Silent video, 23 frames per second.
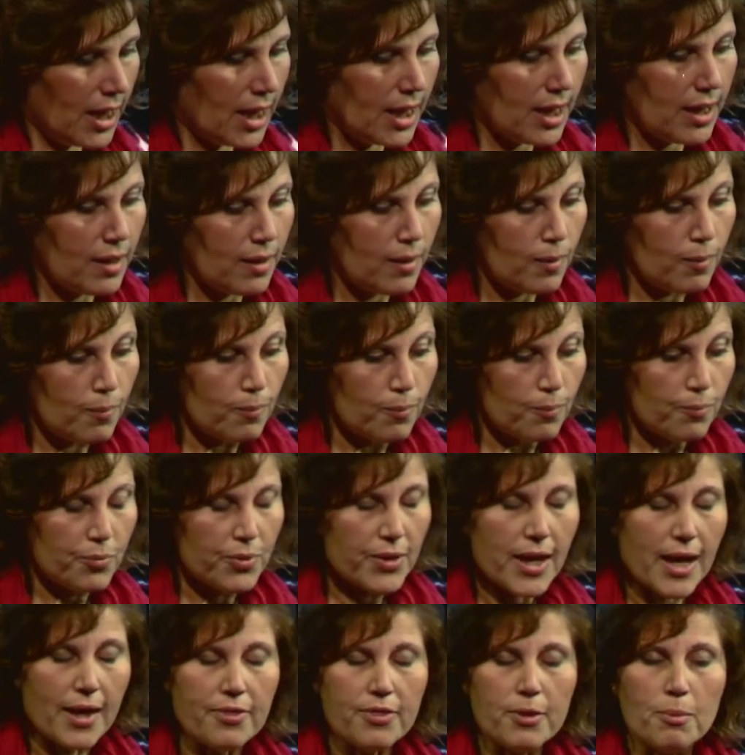
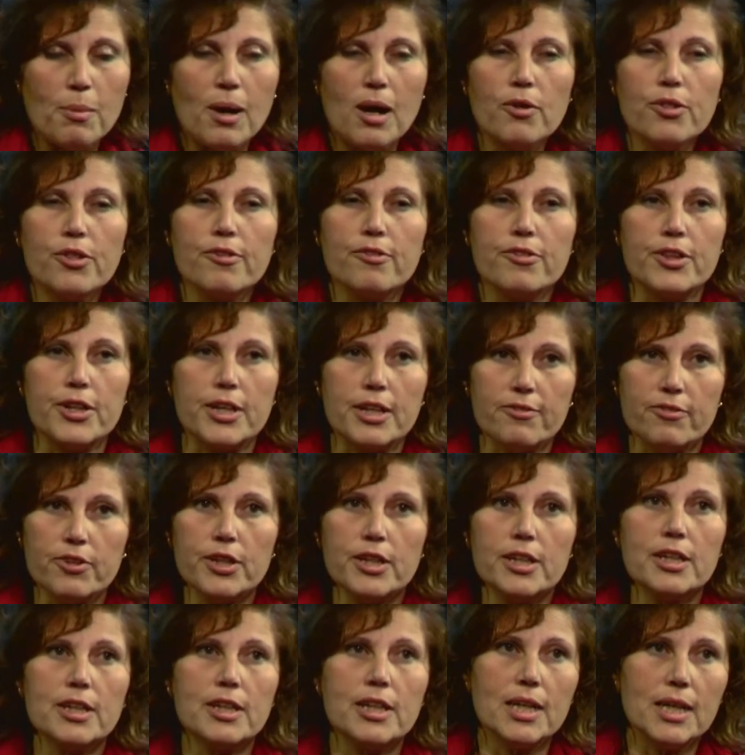at the mouth of the
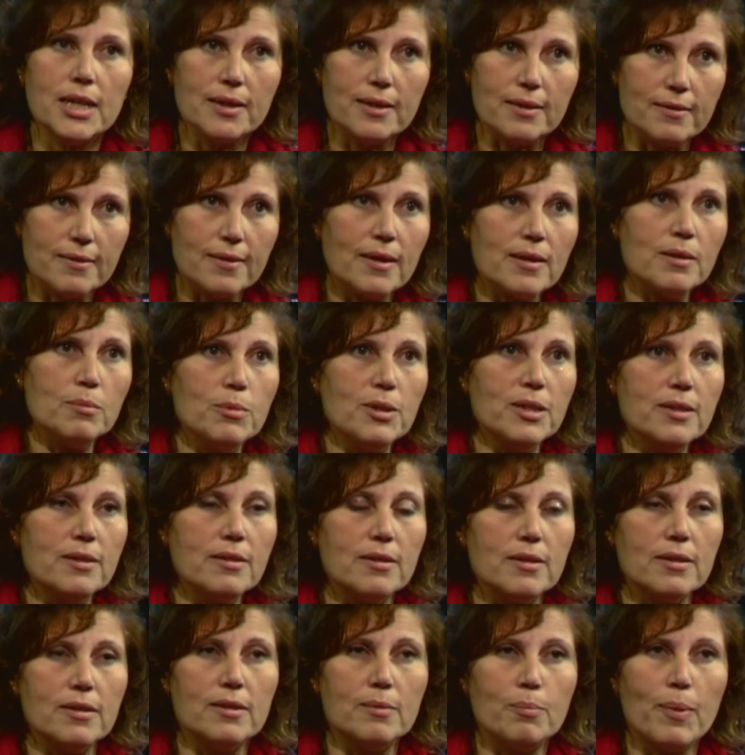river, the sediment,
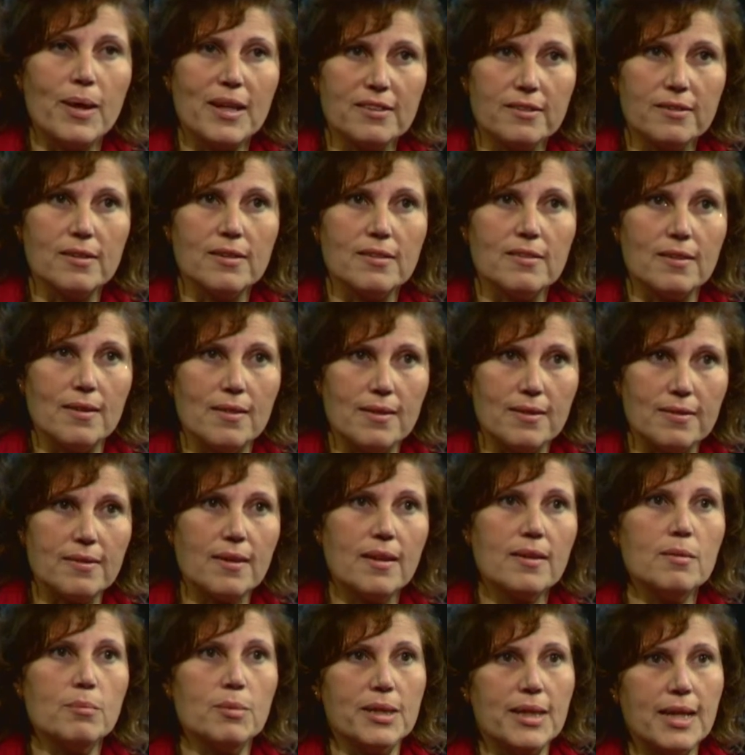the plastics in the
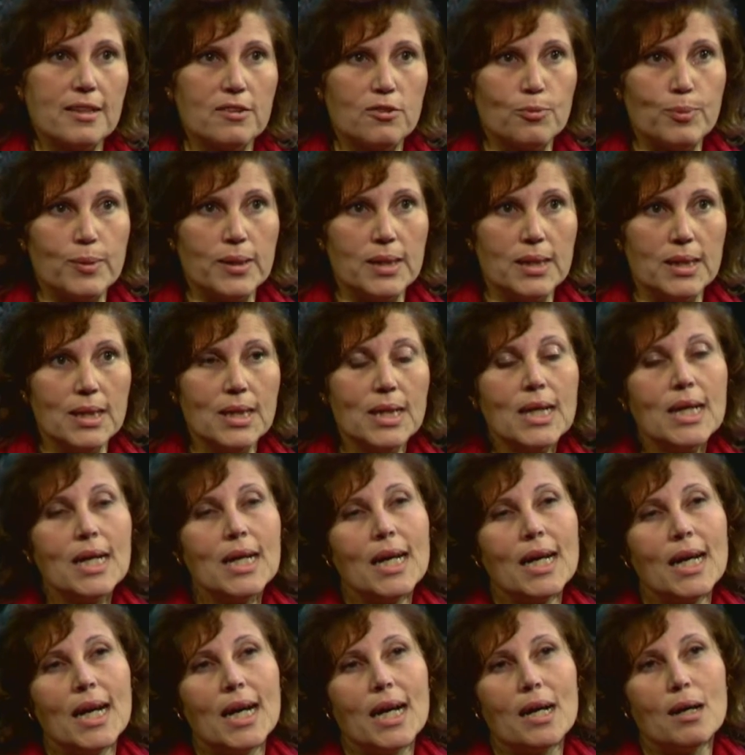sediment has been
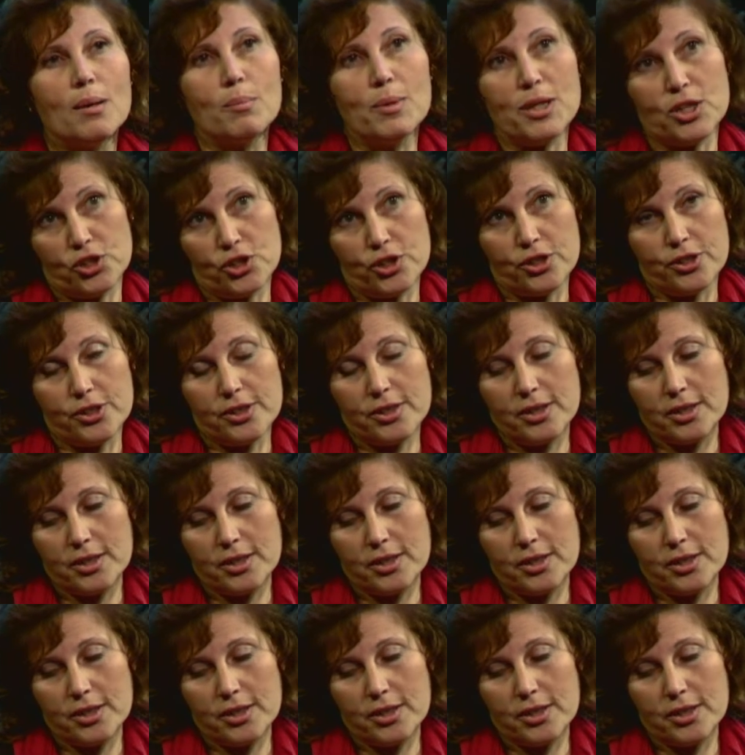measured.